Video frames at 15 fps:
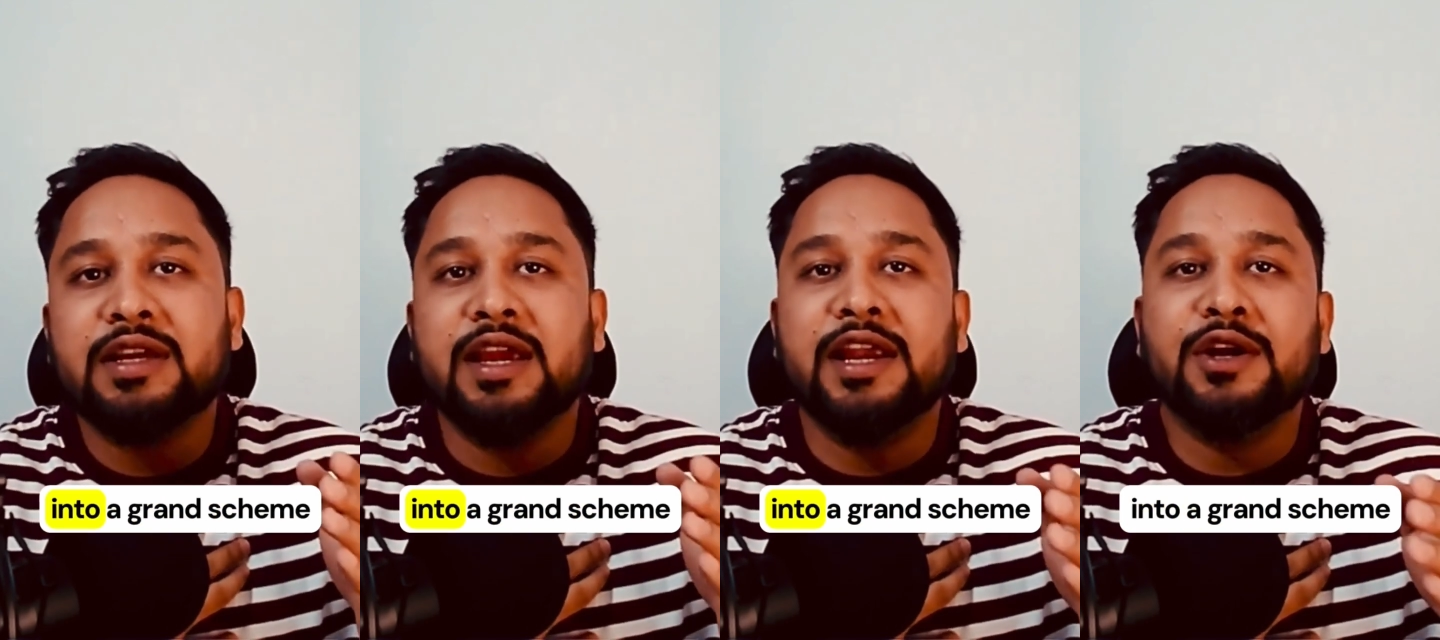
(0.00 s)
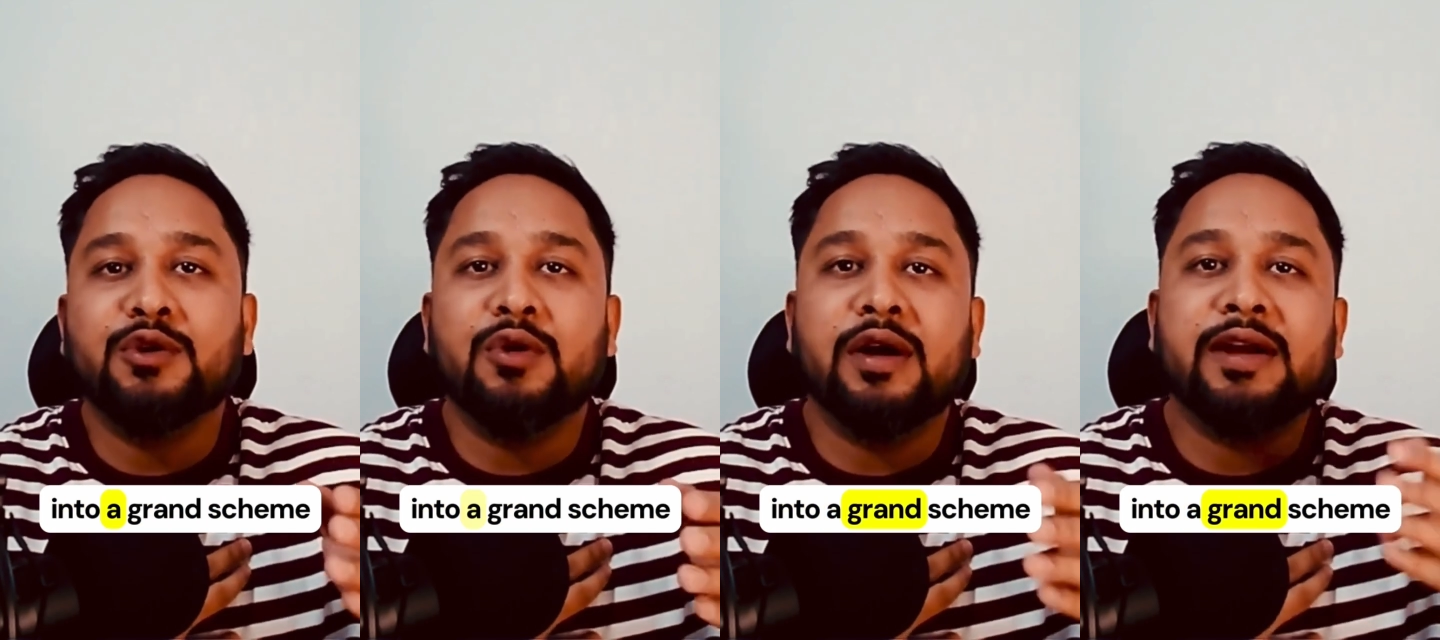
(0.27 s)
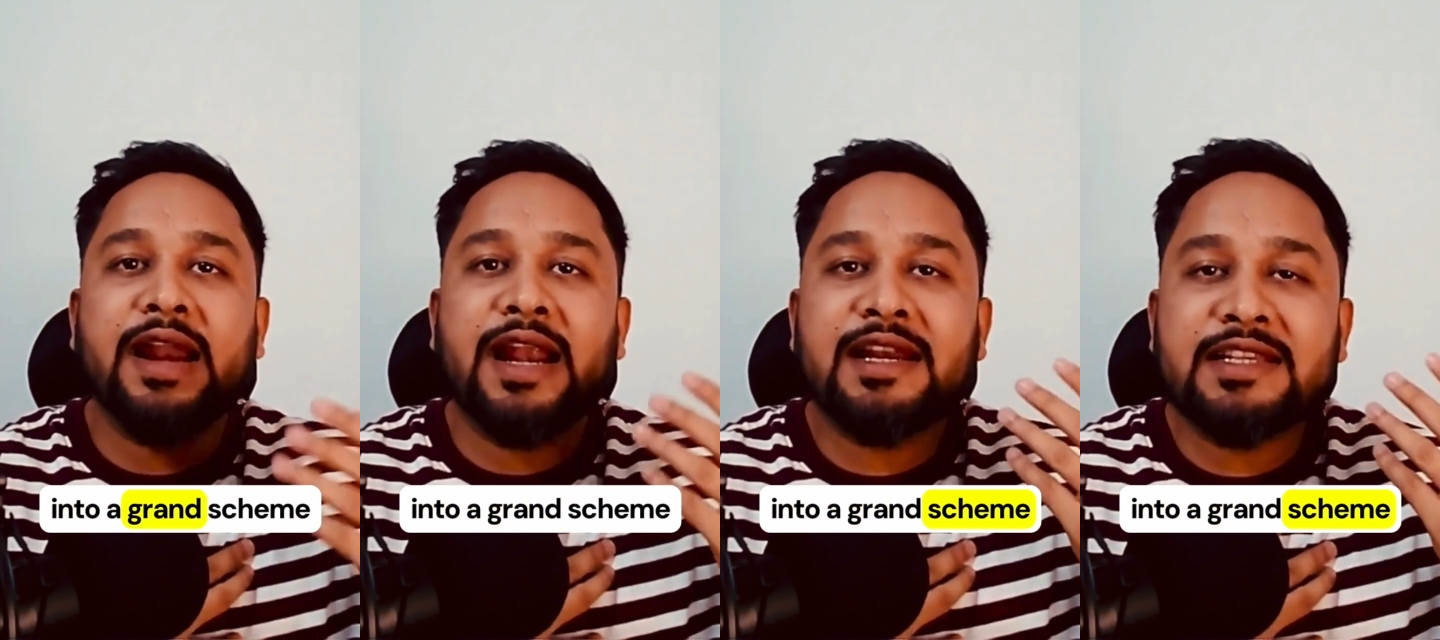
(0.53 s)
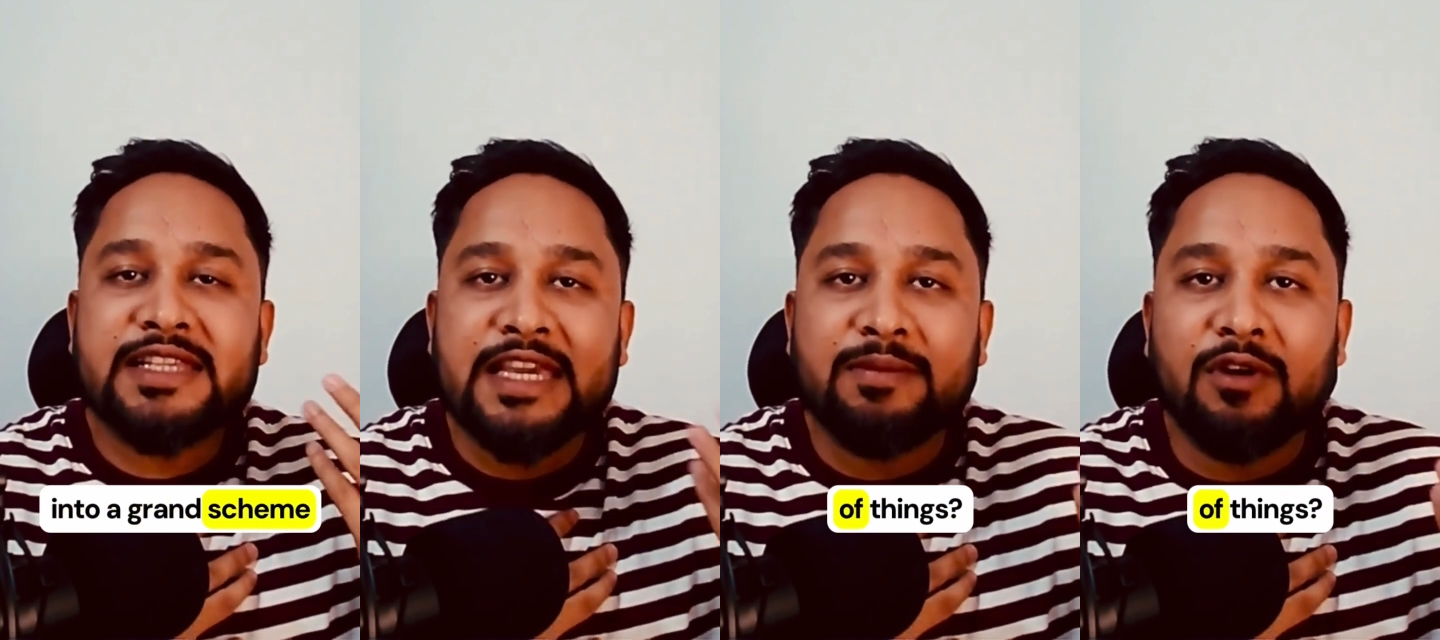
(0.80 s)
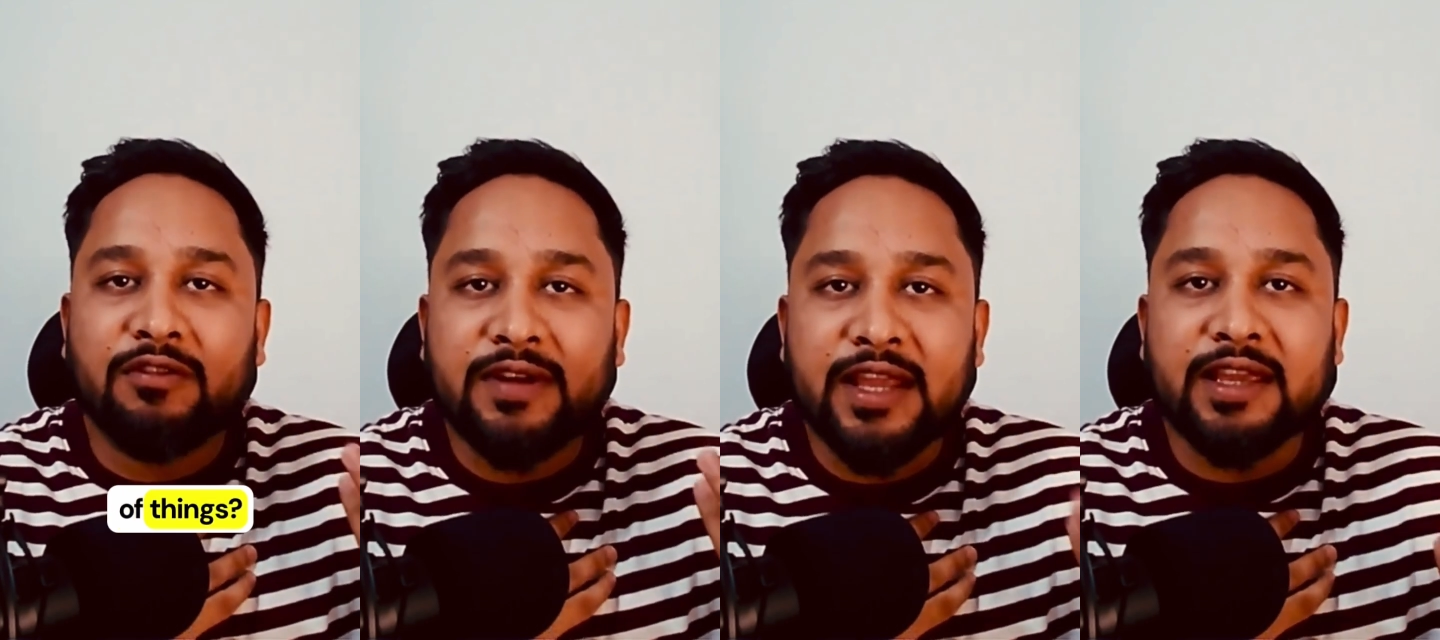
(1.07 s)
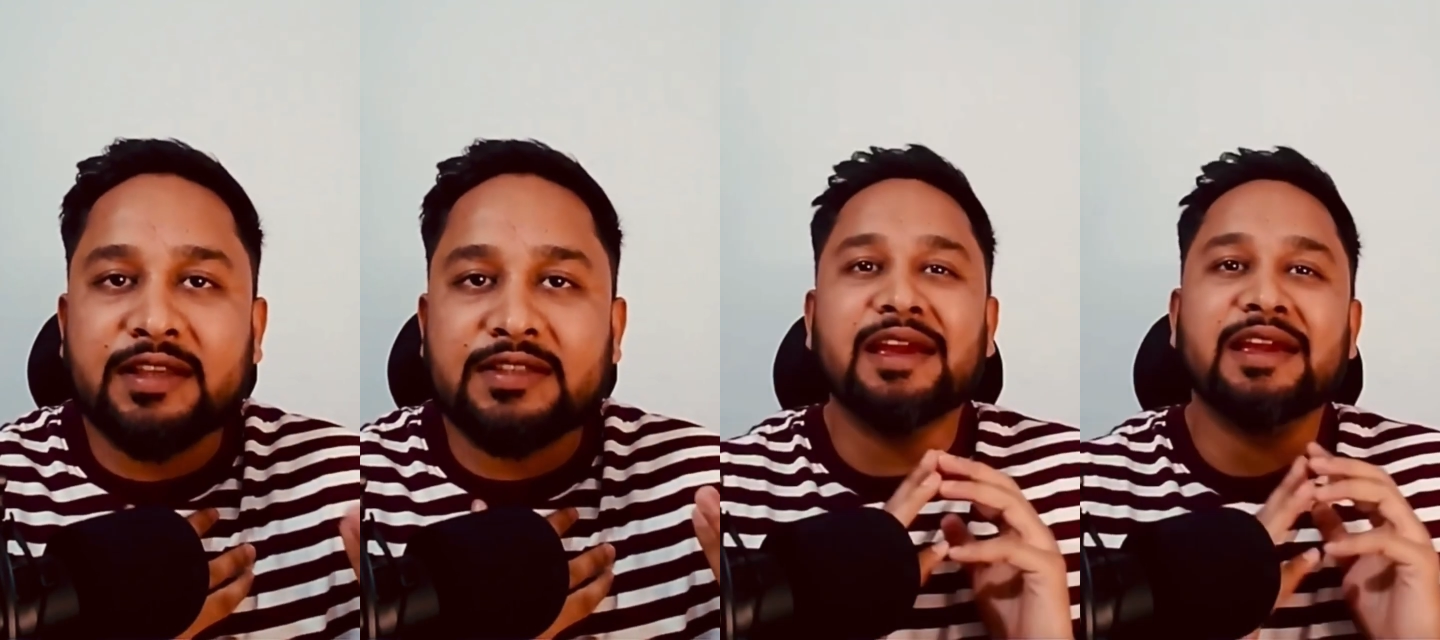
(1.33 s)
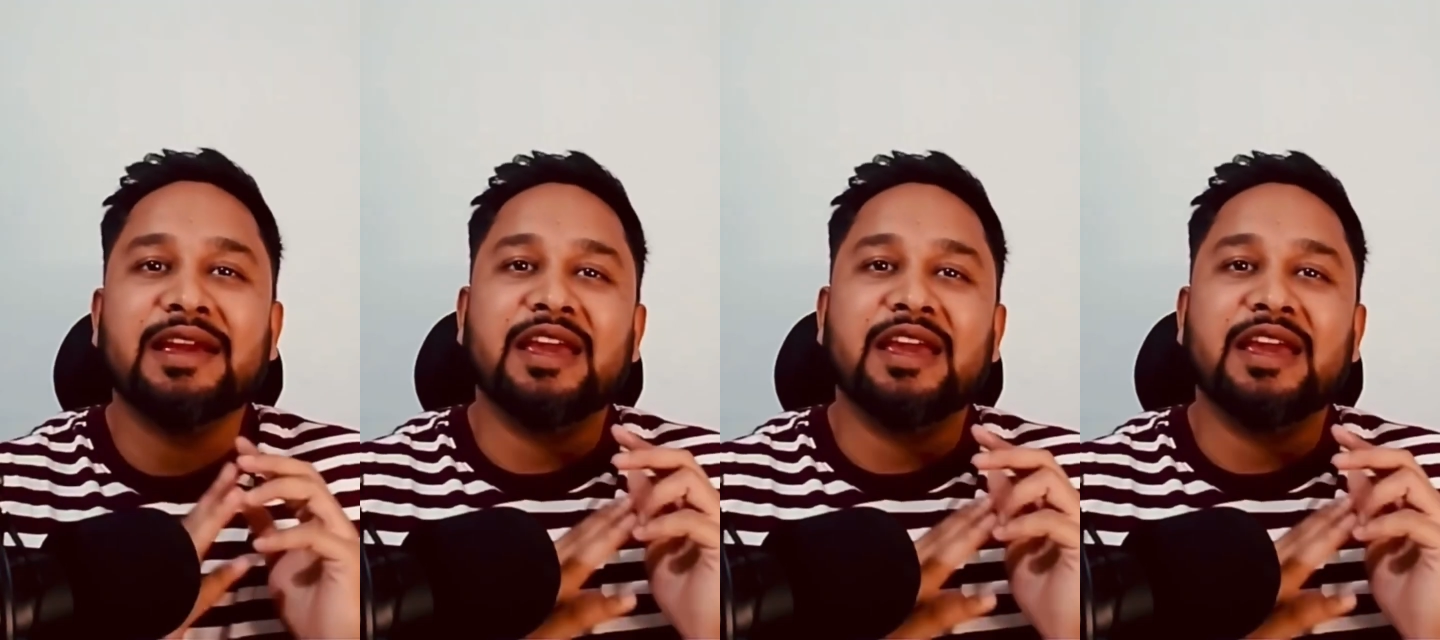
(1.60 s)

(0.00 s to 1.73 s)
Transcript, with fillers: into a grand scheme of things?